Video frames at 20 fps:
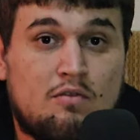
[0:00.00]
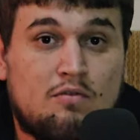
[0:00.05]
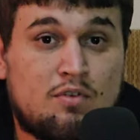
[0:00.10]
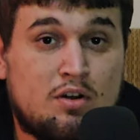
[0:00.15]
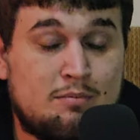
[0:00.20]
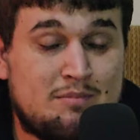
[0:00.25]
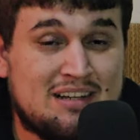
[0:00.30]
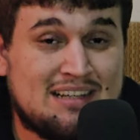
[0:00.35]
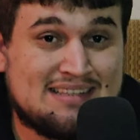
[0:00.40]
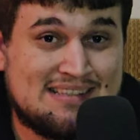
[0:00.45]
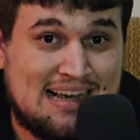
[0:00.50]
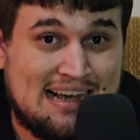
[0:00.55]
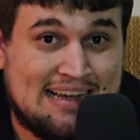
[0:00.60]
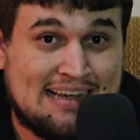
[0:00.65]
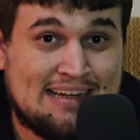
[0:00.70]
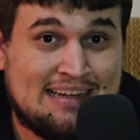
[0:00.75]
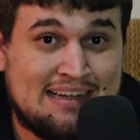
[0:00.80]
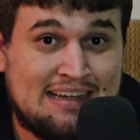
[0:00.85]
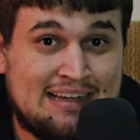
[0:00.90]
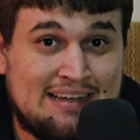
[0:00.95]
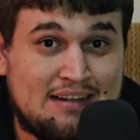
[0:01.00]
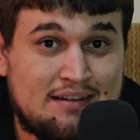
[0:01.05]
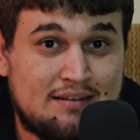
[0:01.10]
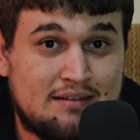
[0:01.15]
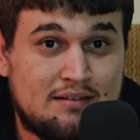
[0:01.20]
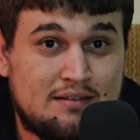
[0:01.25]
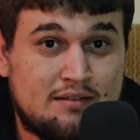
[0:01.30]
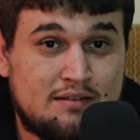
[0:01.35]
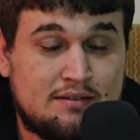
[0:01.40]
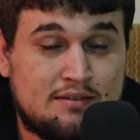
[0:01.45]
From anxiety
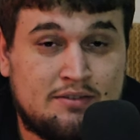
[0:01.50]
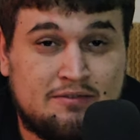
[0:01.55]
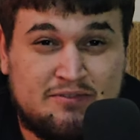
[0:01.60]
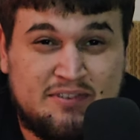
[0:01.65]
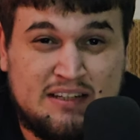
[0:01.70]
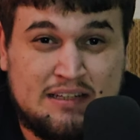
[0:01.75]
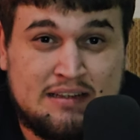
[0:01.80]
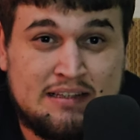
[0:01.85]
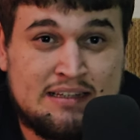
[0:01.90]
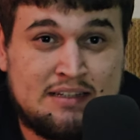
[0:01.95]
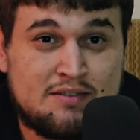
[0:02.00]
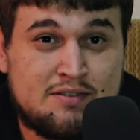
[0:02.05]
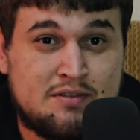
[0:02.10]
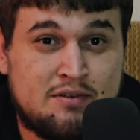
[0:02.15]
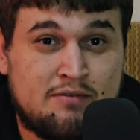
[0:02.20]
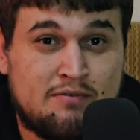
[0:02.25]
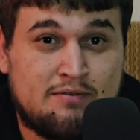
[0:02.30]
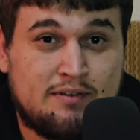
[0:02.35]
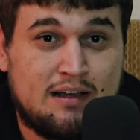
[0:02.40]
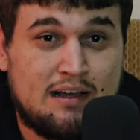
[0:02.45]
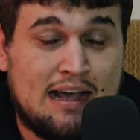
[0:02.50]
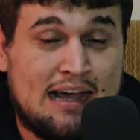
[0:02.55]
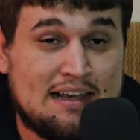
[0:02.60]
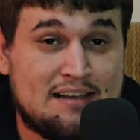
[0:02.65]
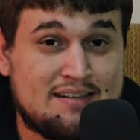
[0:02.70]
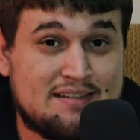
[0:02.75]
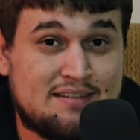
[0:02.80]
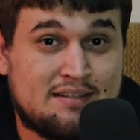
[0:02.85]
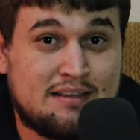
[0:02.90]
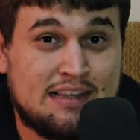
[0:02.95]
to feelings of
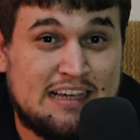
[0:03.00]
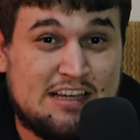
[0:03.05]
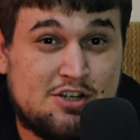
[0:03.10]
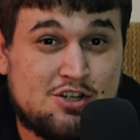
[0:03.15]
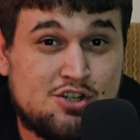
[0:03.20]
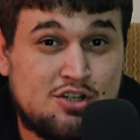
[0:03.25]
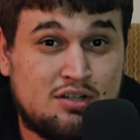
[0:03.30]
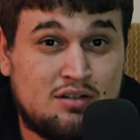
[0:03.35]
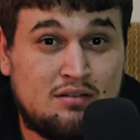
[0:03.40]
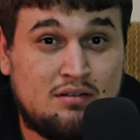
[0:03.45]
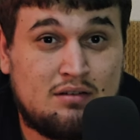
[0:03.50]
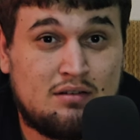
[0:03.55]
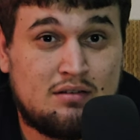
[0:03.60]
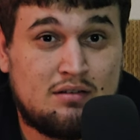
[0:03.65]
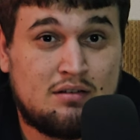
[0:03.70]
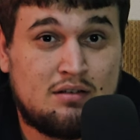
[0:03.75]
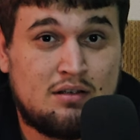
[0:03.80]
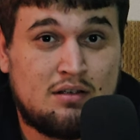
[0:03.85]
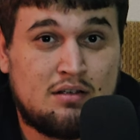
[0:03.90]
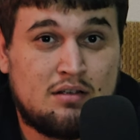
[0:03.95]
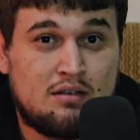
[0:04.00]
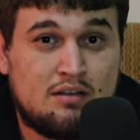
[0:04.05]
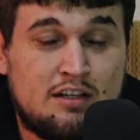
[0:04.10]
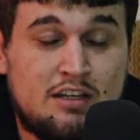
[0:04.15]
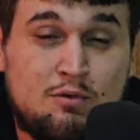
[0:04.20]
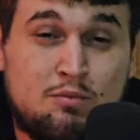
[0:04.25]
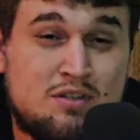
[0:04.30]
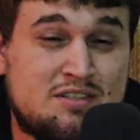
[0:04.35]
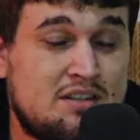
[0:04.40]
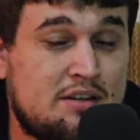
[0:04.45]
isolation,
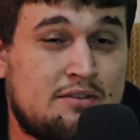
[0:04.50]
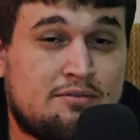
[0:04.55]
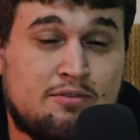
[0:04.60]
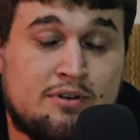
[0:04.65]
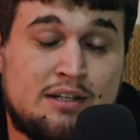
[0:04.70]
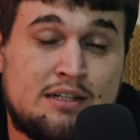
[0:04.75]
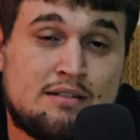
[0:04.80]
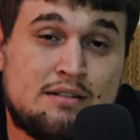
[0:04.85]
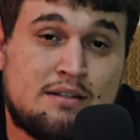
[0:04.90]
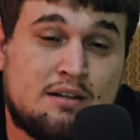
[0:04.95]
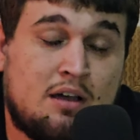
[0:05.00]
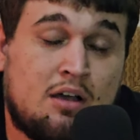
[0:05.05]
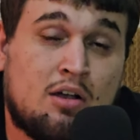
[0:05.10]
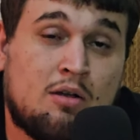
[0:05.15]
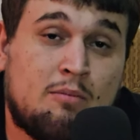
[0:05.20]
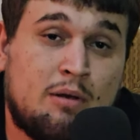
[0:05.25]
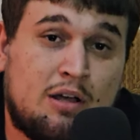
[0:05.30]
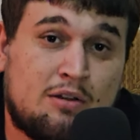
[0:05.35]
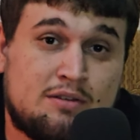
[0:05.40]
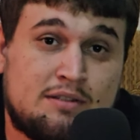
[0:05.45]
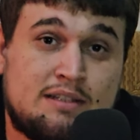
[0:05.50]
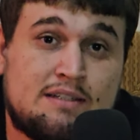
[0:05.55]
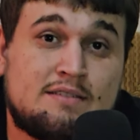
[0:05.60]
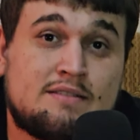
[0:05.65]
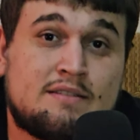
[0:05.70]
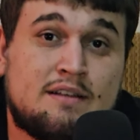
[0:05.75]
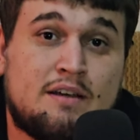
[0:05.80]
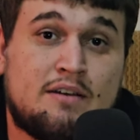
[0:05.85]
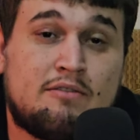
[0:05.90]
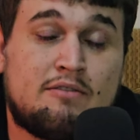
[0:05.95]
he wasn't afraid to talk about
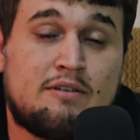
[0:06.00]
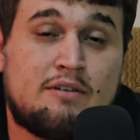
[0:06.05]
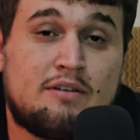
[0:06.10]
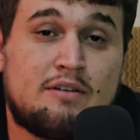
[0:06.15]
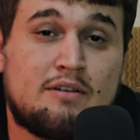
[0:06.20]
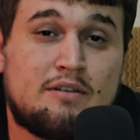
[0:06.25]
these stuff.